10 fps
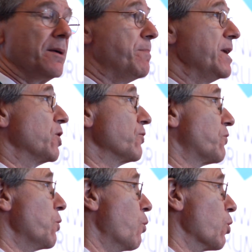because
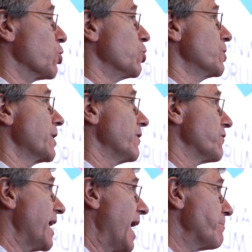the world
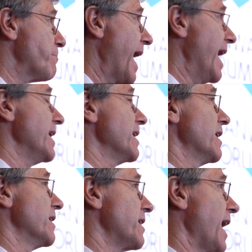is not
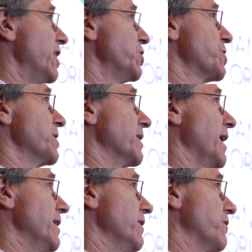paying attention,
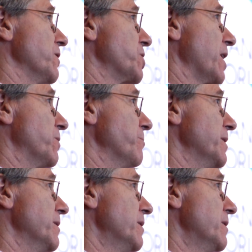ladies and
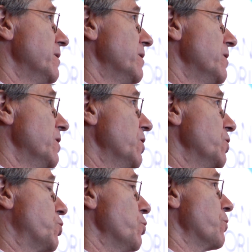gentlemen,
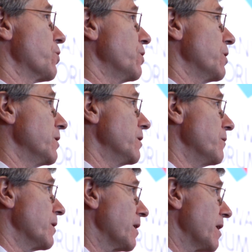to the
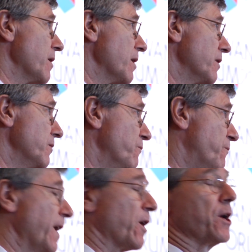
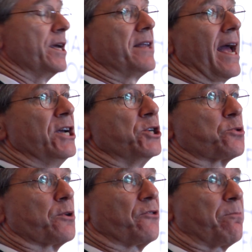very
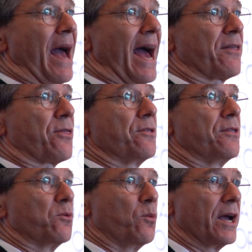dangerous path
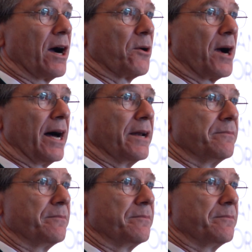that we are on.